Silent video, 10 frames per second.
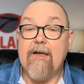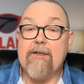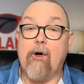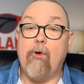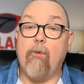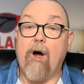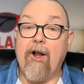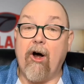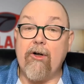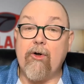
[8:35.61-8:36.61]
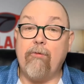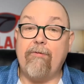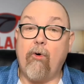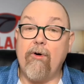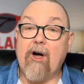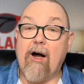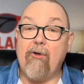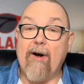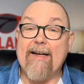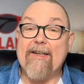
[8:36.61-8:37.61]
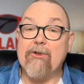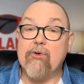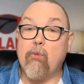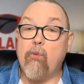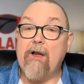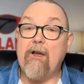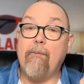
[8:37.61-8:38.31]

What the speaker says: So an Article 4 directions will